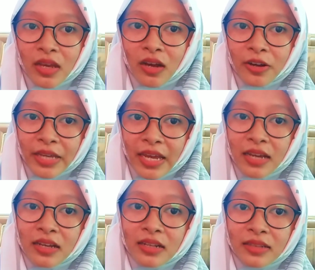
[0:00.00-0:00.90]

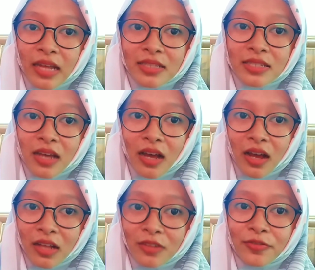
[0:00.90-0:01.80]
Okay, that's
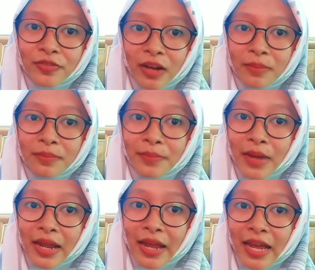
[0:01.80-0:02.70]
all from
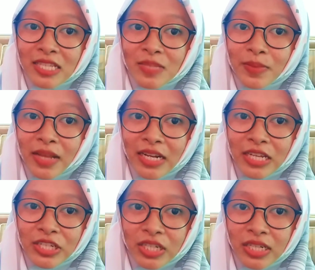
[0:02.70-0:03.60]
my
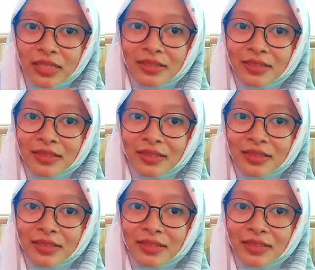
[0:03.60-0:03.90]
explanation.